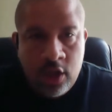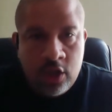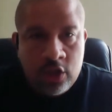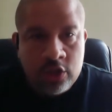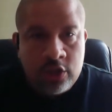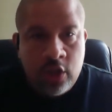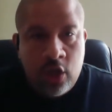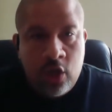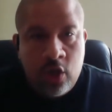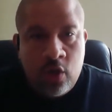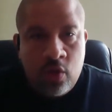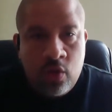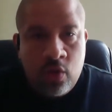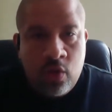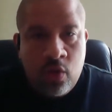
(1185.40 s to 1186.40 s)

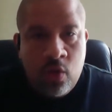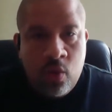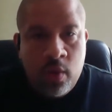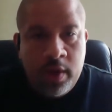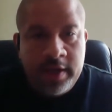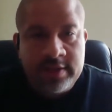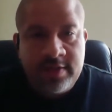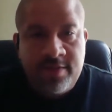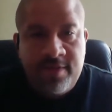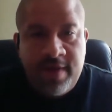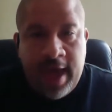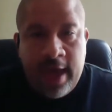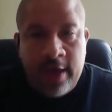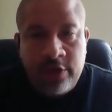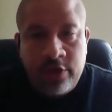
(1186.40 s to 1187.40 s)
So what is the
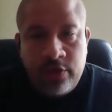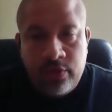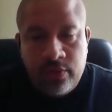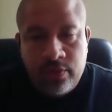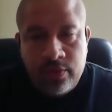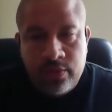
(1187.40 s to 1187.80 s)
value?